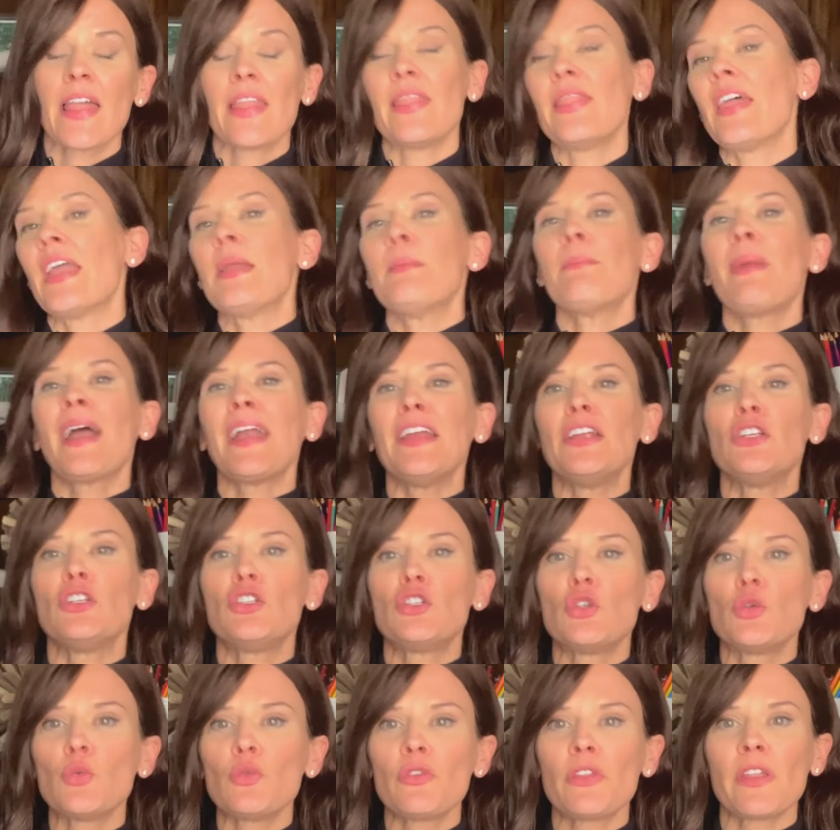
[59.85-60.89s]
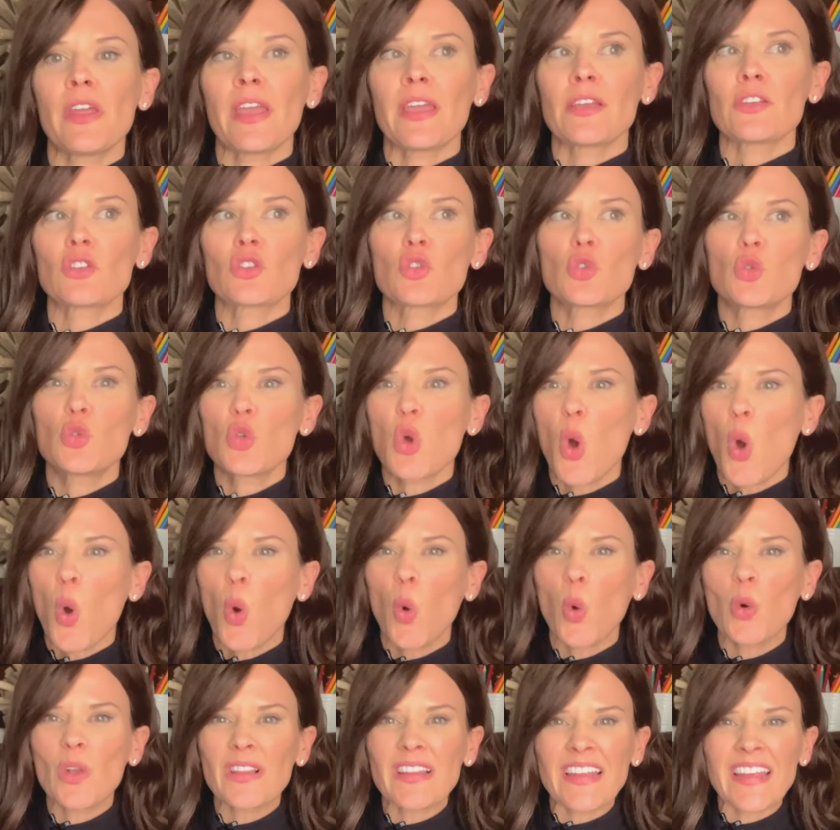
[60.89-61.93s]
They might do things
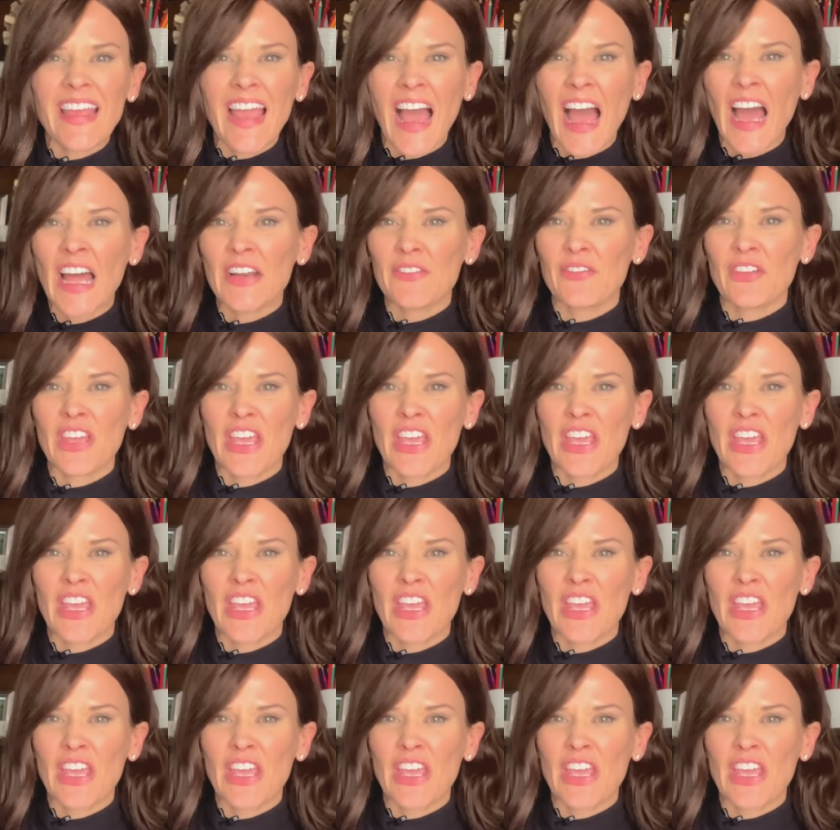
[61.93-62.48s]
totally out of